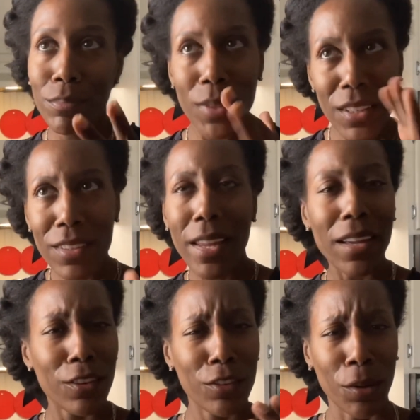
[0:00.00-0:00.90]
It's like a
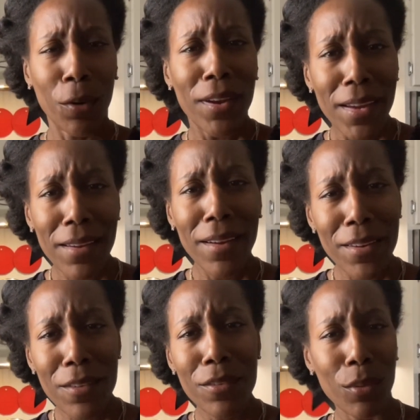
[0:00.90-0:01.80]
slurry, kind
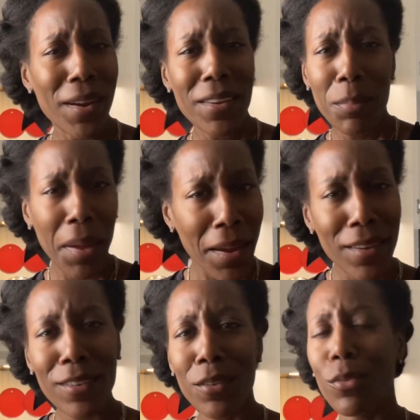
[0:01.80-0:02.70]
of rice
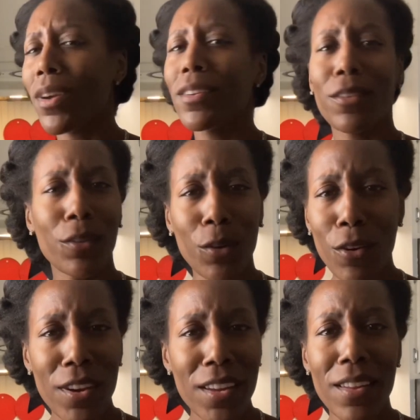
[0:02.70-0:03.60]
paste, rice
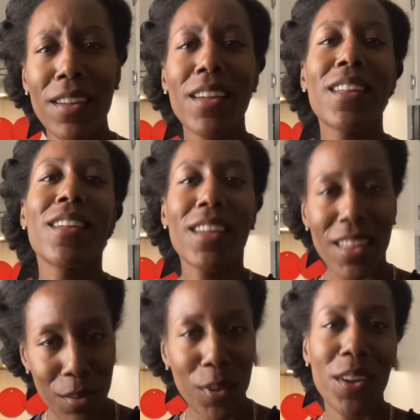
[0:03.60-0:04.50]
slurry, and
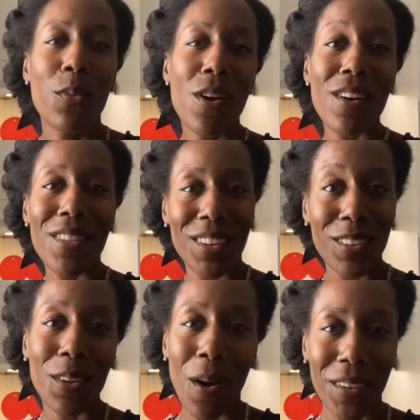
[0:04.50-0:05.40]
then we're going to work on the
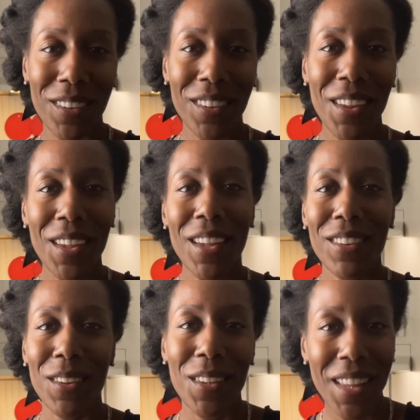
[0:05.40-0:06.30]
sauce.
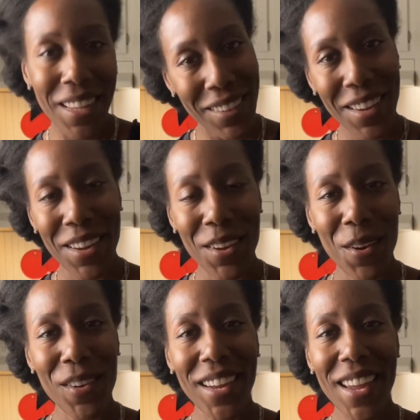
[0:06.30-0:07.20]
So let's get
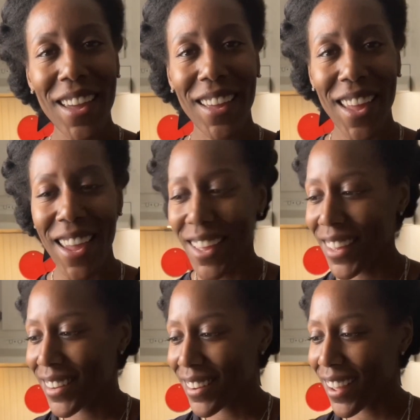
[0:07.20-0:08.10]
going,
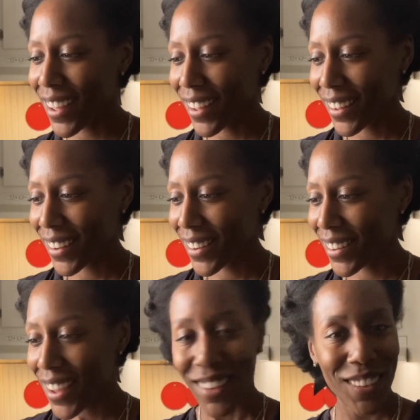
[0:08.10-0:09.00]
and
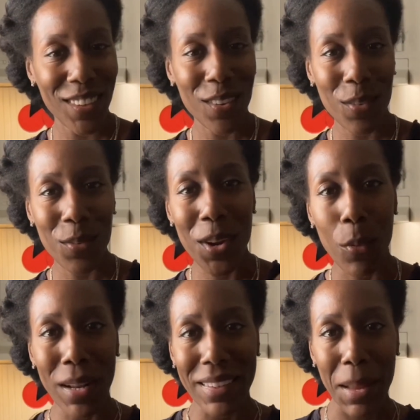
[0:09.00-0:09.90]
yes, we are
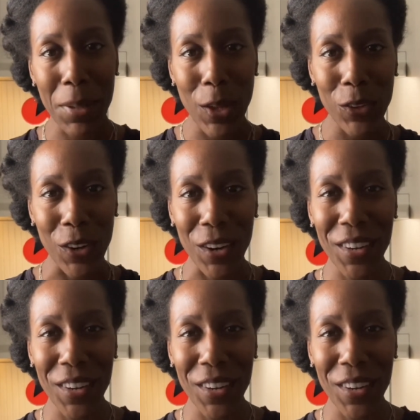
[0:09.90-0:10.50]
one step closer.